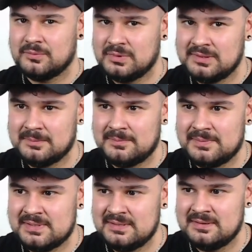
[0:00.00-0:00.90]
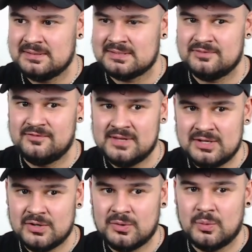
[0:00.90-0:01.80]
will be in this
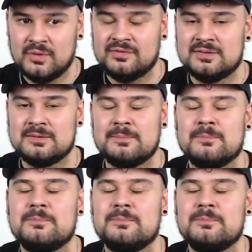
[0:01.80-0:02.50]
video with the